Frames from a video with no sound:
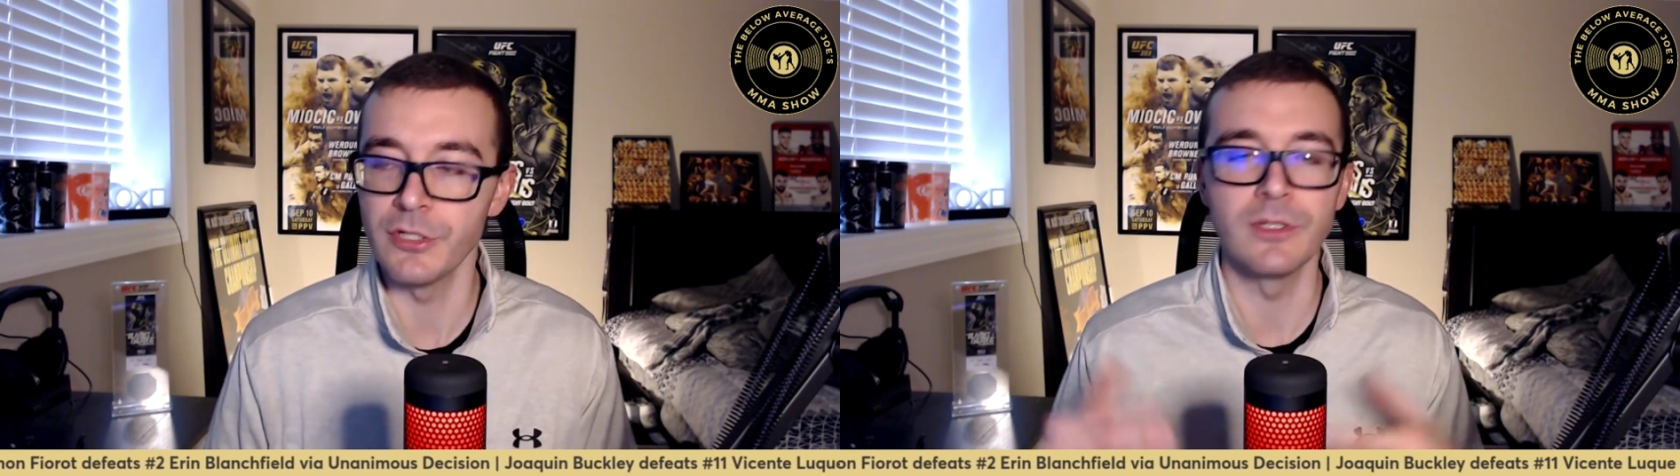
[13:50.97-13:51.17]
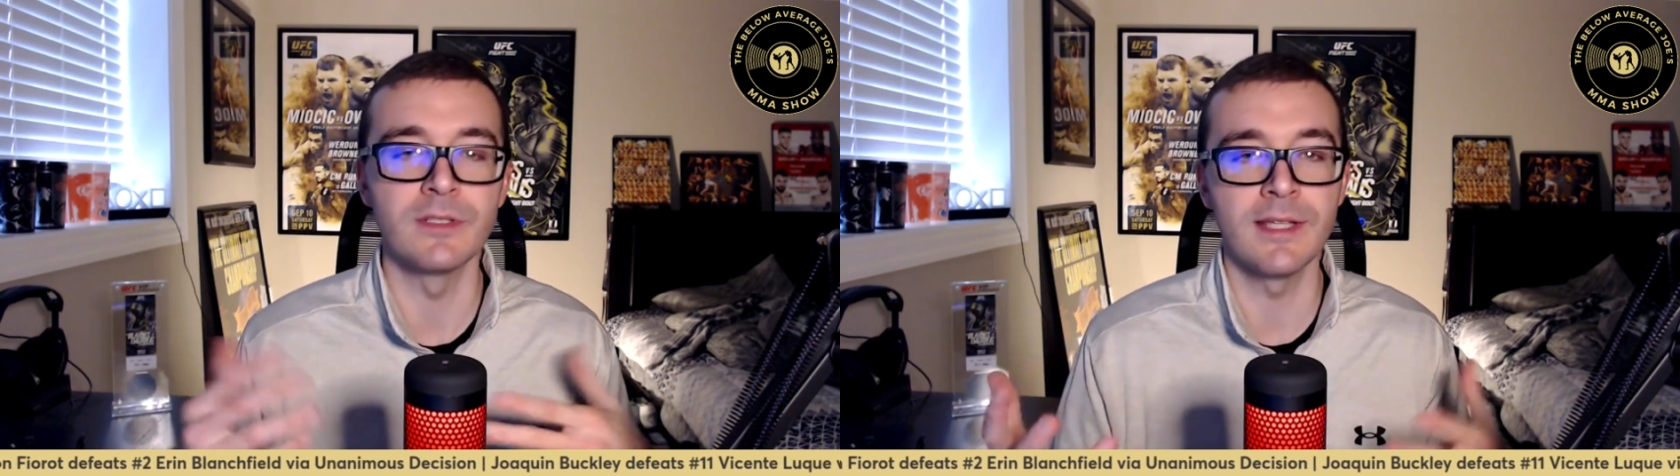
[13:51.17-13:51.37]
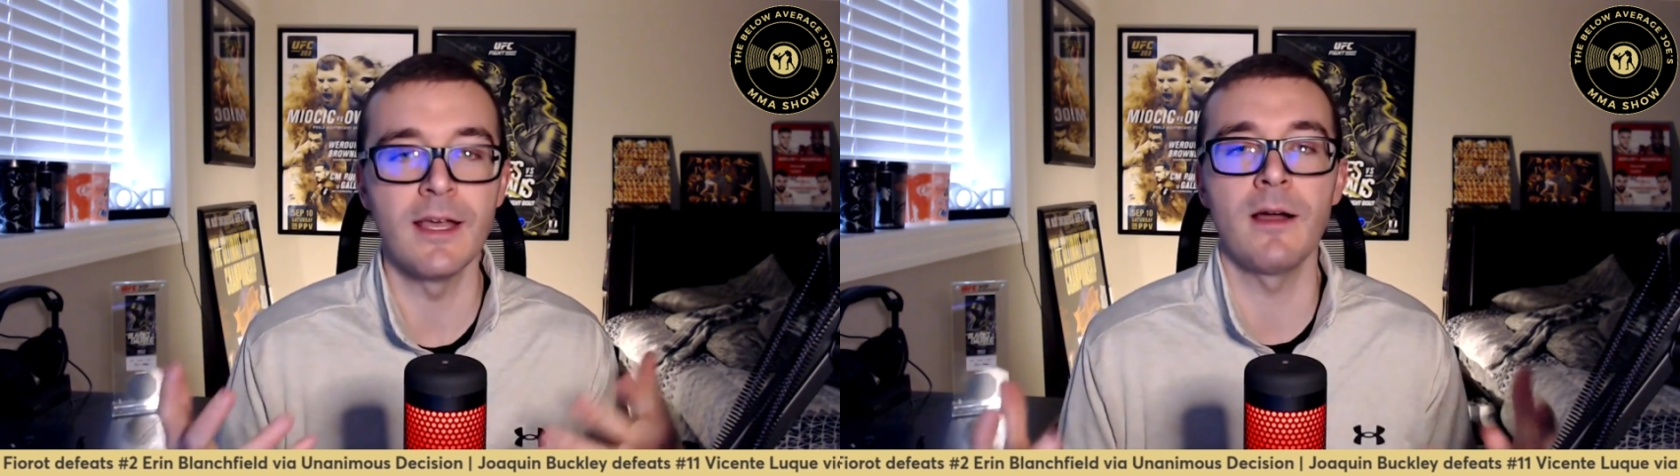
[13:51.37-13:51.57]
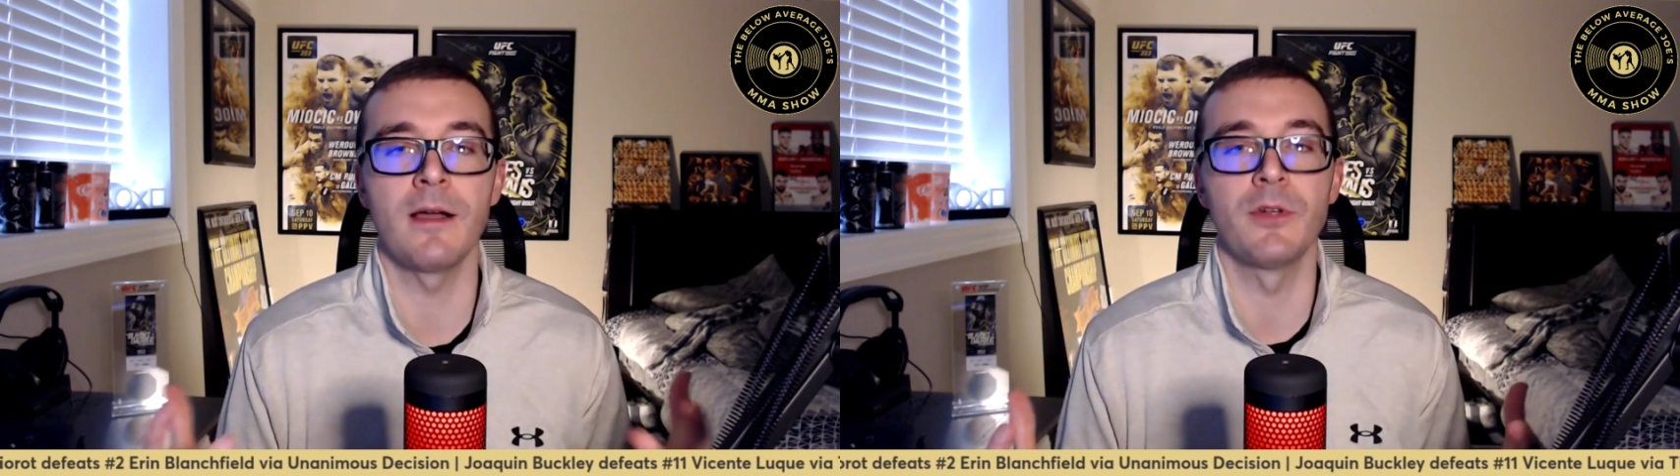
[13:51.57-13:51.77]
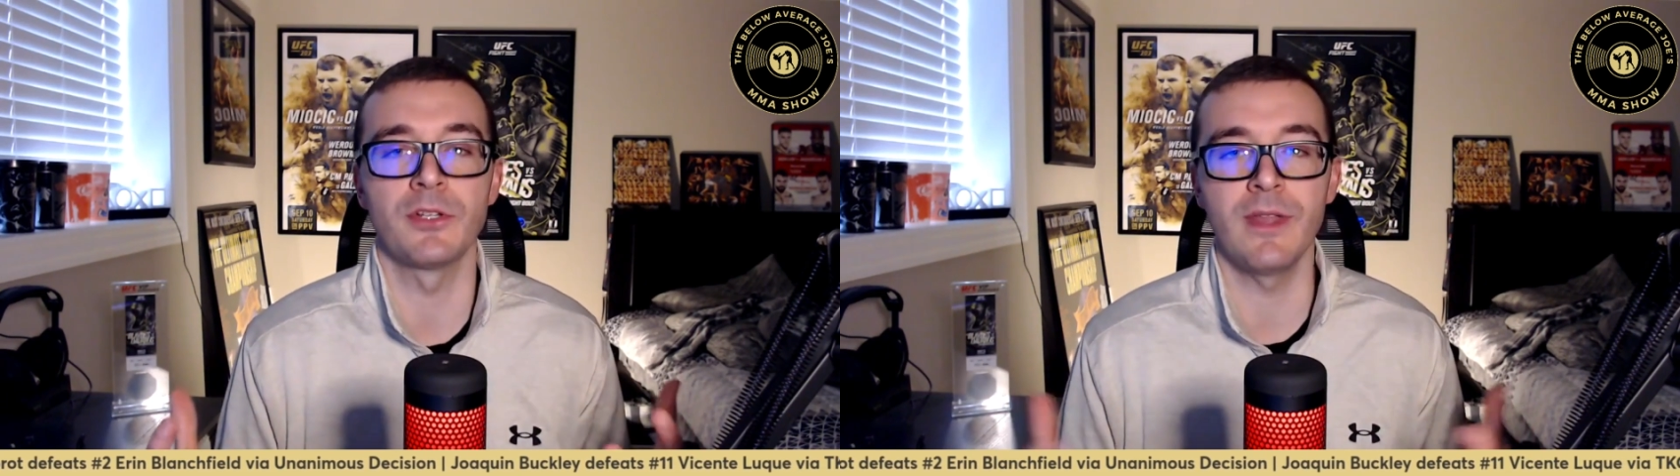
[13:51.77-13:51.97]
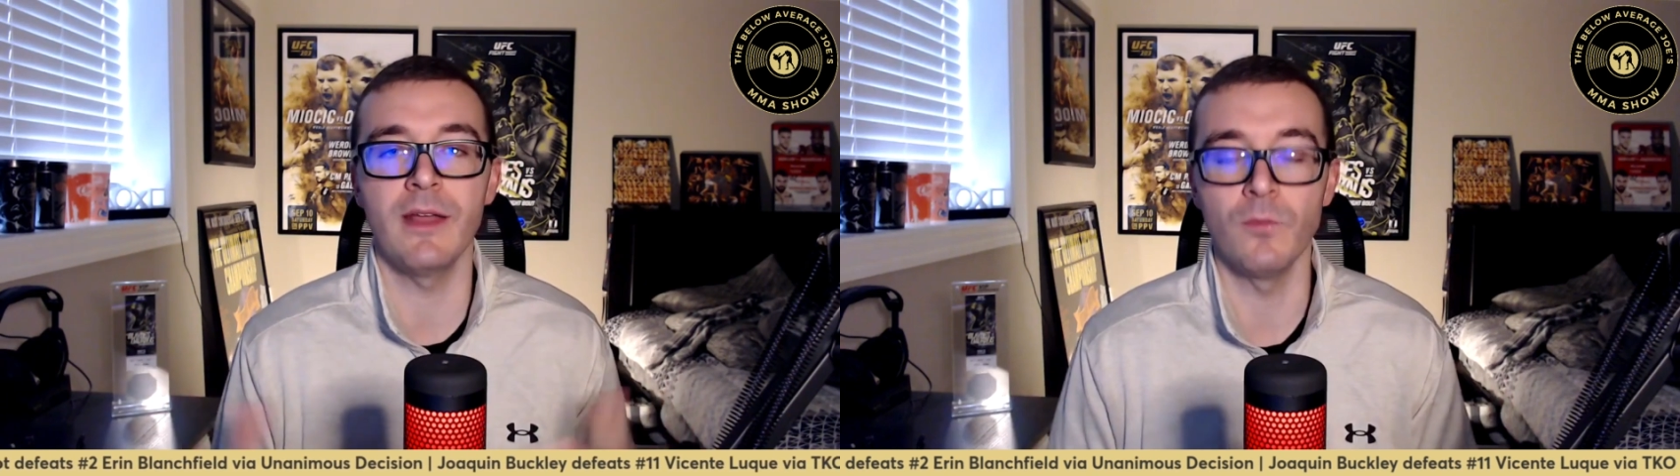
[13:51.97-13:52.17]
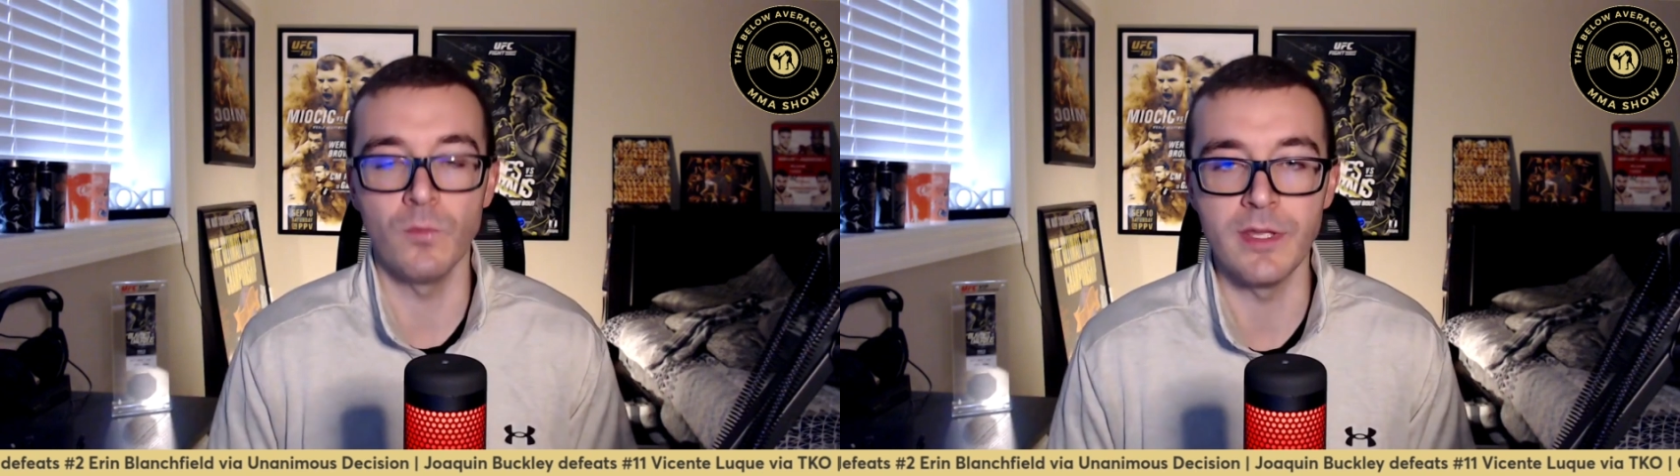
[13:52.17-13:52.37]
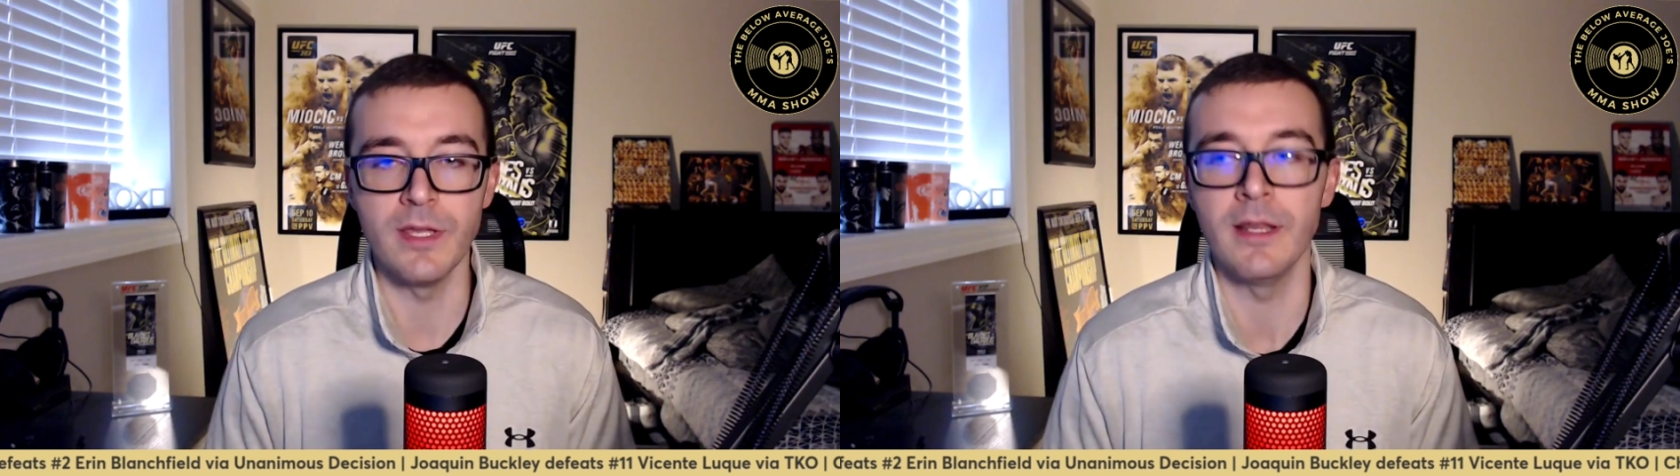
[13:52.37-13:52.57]
You could tell how much that
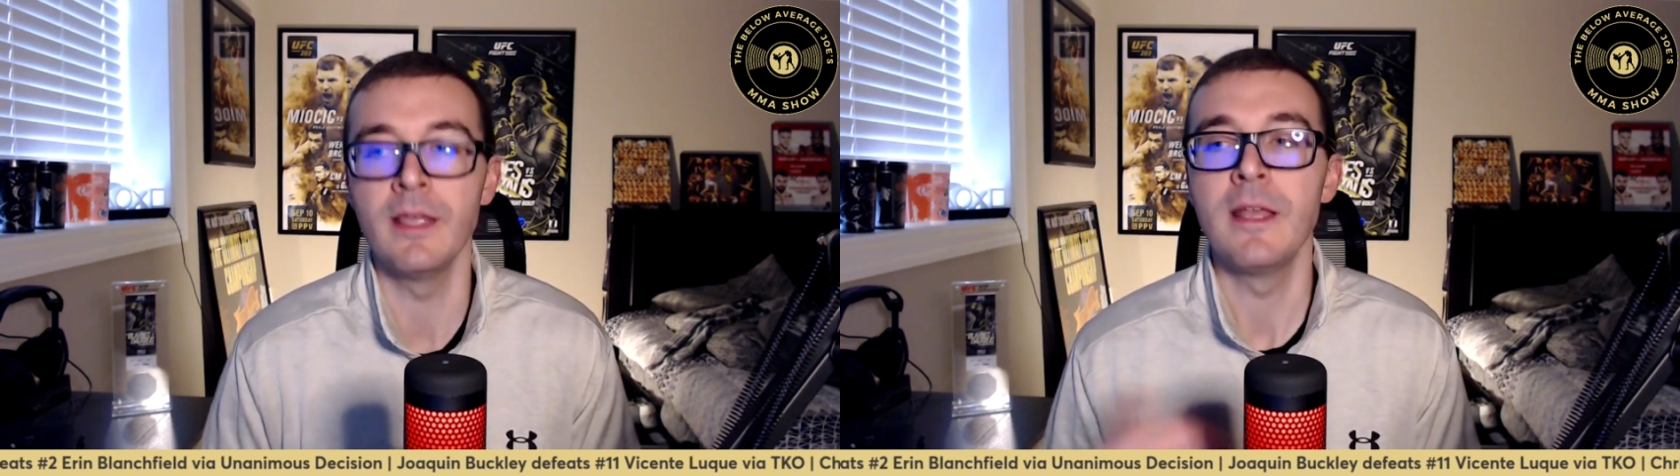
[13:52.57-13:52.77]
win